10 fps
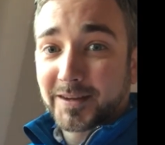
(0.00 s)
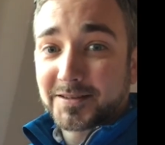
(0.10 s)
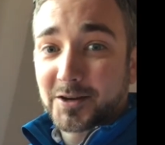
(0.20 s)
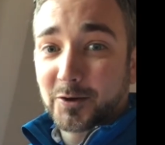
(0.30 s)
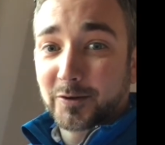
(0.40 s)

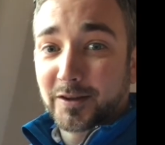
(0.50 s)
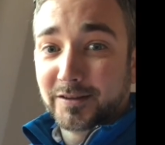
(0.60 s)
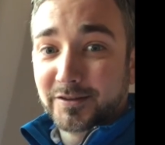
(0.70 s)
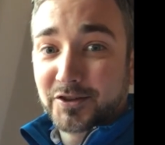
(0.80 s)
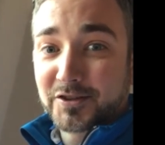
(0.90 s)
So
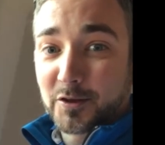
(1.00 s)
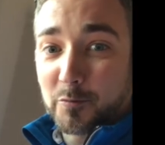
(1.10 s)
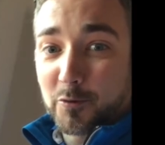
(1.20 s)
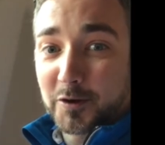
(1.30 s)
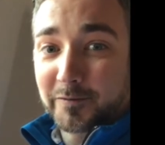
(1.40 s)
just another
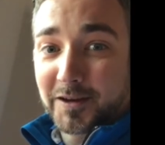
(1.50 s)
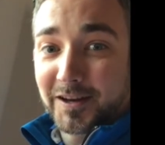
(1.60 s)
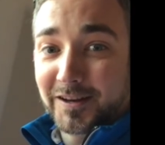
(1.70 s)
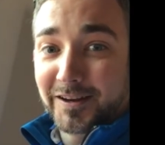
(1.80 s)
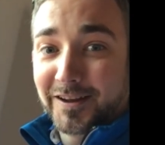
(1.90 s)
point of
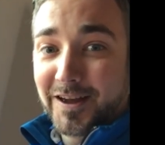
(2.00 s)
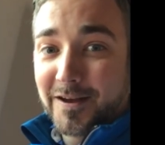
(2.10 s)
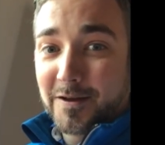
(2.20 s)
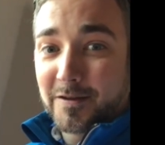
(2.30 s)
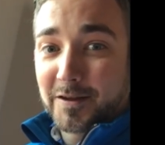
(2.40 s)
the
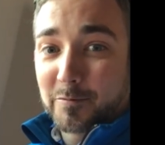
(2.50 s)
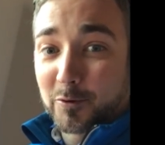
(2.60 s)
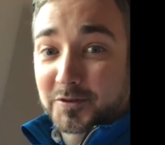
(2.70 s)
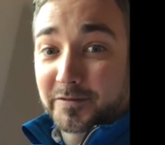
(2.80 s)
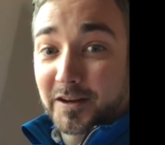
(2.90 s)

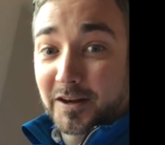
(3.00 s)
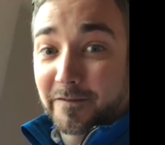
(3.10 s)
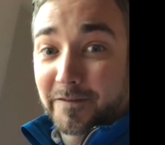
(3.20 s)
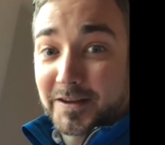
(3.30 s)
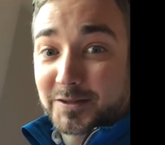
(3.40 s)
importance of getting a
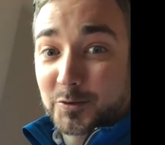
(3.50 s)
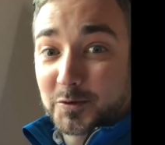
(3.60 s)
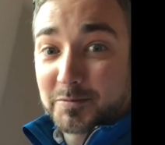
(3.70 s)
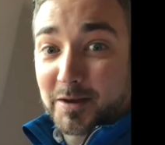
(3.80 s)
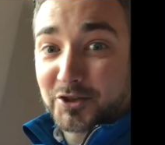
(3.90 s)
phase two
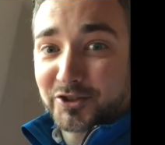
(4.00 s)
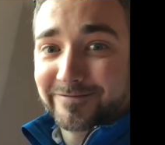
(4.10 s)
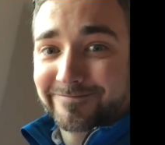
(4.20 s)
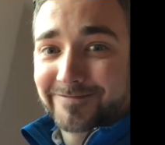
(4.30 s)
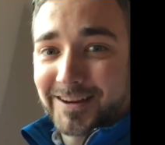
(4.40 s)
inspection.
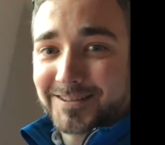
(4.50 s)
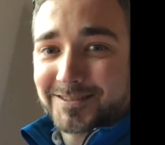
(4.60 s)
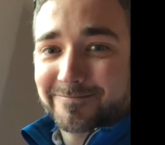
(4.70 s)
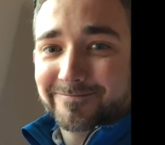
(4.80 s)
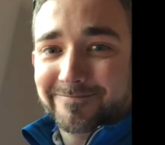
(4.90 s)
Thanks.